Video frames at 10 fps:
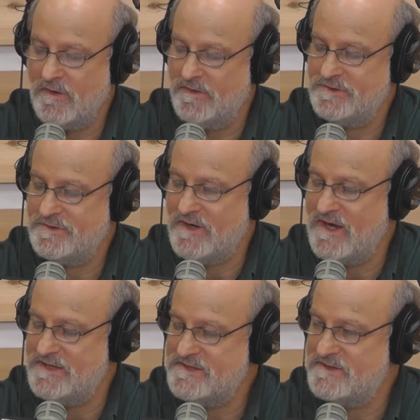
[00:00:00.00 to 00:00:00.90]
on the
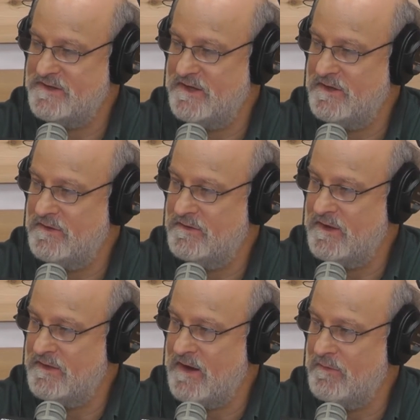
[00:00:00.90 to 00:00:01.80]
trust, then you
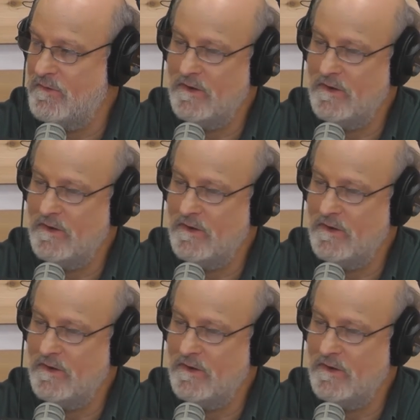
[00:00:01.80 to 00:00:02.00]
then they yeah.